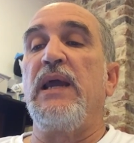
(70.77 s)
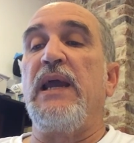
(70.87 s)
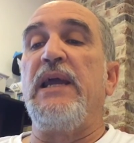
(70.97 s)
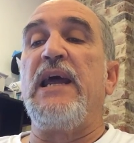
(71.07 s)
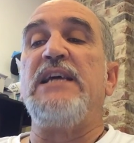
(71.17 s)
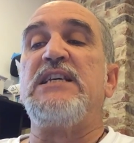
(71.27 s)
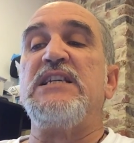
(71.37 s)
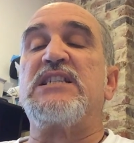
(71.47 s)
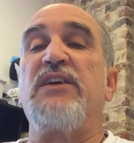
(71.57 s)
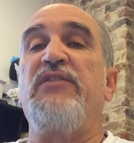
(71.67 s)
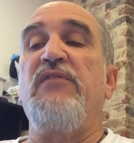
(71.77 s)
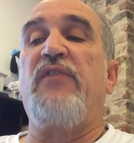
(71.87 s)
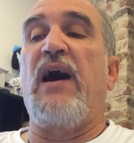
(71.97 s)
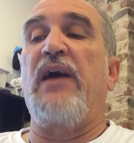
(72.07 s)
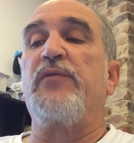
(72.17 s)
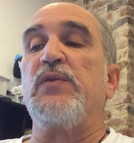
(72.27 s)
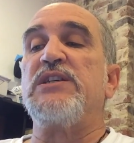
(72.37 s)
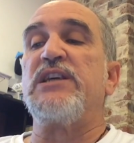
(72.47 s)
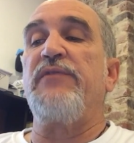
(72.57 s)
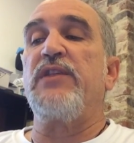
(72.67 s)
In 1875,
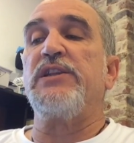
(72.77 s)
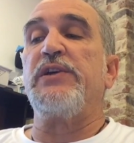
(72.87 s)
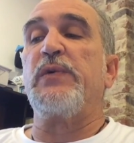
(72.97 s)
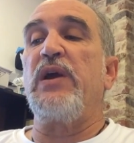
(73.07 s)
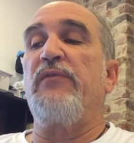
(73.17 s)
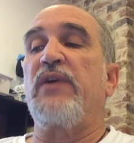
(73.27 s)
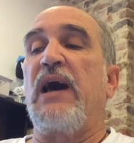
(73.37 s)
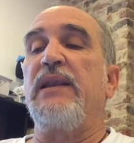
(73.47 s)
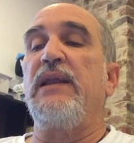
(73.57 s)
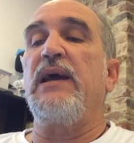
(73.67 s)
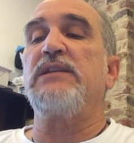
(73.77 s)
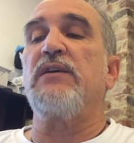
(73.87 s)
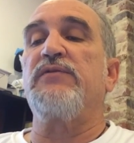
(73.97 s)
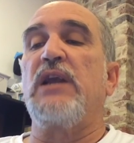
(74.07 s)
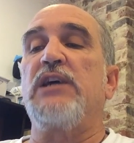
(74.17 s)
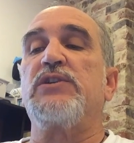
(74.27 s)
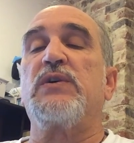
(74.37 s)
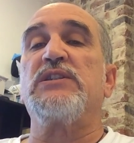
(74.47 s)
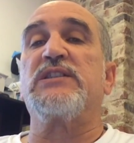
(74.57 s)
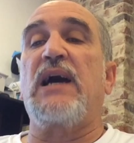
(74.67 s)
received the degree of Candidate of
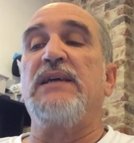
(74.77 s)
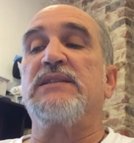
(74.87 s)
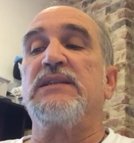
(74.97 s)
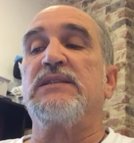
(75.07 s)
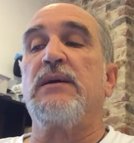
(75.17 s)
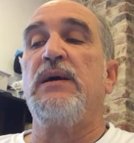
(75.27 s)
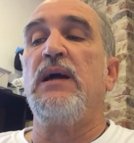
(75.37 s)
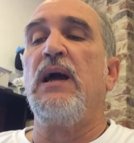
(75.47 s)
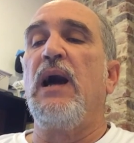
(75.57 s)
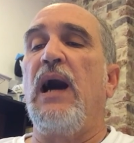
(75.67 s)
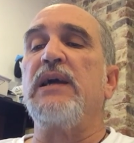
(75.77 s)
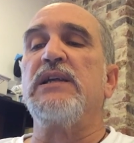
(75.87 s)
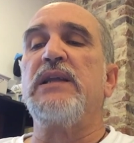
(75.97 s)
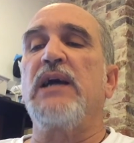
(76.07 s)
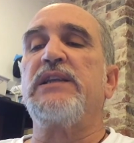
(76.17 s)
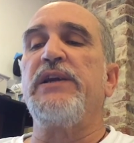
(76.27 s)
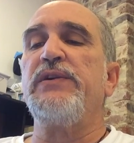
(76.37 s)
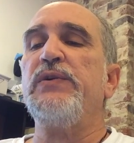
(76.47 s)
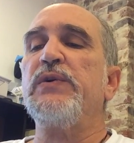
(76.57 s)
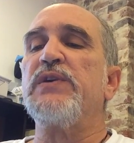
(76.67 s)
Natural Sciences and
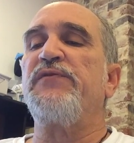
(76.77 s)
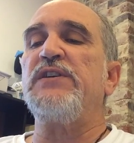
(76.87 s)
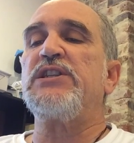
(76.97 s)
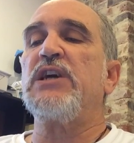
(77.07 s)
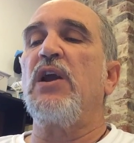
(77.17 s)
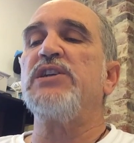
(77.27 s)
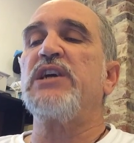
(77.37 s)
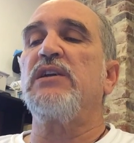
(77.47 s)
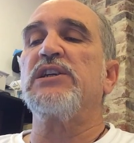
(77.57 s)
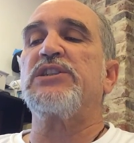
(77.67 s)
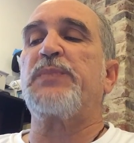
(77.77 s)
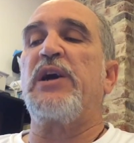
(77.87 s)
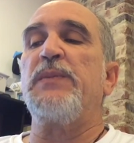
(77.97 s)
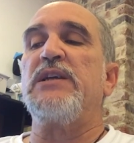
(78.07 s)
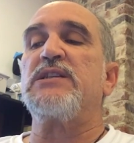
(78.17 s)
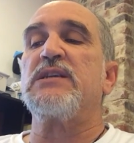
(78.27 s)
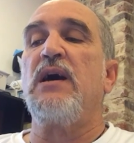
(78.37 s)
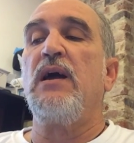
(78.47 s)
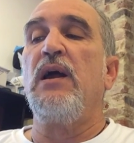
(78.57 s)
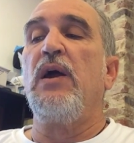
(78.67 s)
conducted neurophysiological experiments
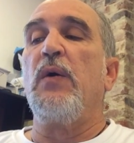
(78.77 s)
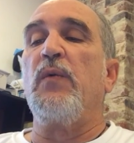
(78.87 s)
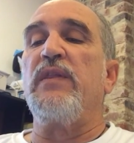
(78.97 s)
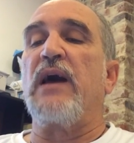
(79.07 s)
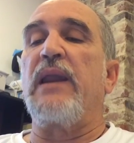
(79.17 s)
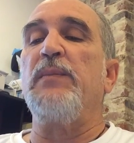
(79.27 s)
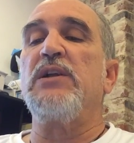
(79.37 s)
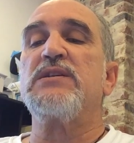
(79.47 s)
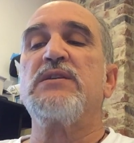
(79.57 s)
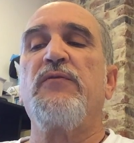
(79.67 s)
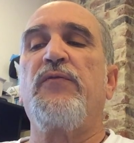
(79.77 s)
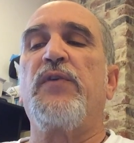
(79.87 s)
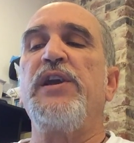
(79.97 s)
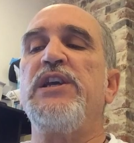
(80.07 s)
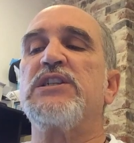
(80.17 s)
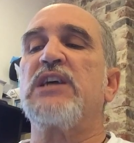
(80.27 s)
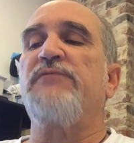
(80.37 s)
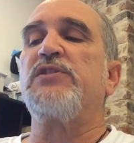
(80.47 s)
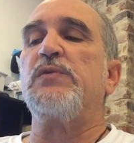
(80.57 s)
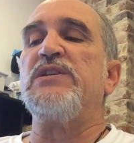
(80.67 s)
with animals for years
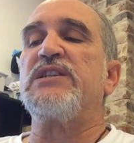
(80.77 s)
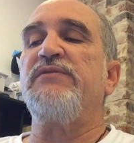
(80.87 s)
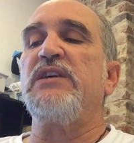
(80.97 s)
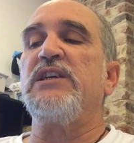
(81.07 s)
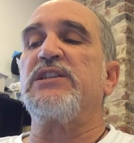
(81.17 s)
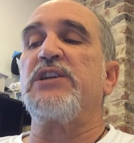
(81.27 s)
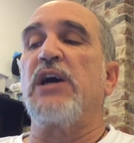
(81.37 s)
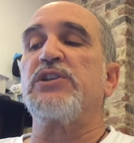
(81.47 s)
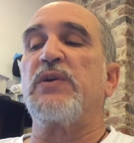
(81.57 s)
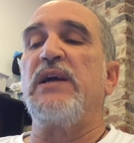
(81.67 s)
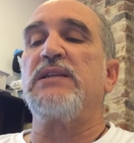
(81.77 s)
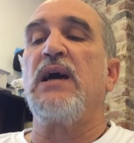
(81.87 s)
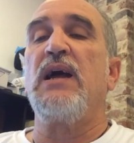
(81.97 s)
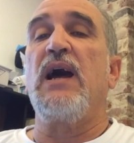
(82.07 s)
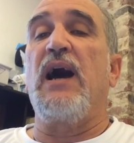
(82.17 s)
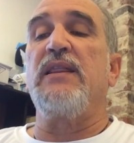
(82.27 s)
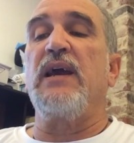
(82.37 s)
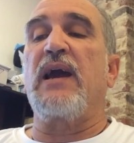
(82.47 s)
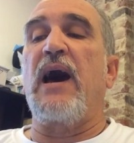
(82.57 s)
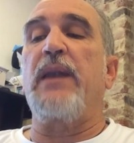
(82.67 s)
after receiving his doctorate at the
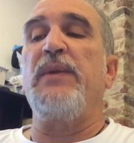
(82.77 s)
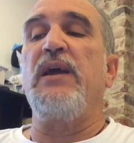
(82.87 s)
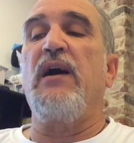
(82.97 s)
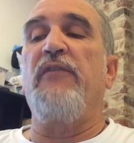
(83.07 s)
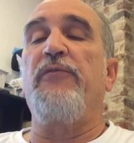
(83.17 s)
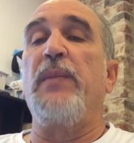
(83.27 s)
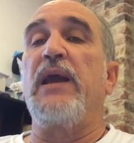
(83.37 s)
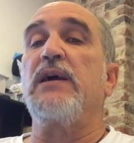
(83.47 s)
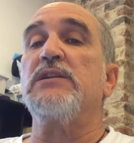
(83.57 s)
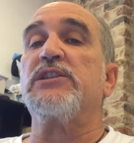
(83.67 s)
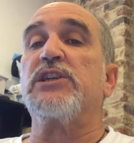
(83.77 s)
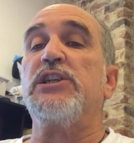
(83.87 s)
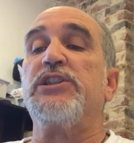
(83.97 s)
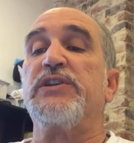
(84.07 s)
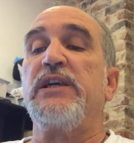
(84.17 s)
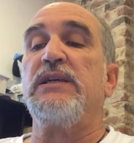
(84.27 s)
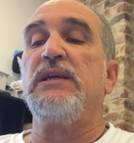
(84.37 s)
Academy of Medical Surgery.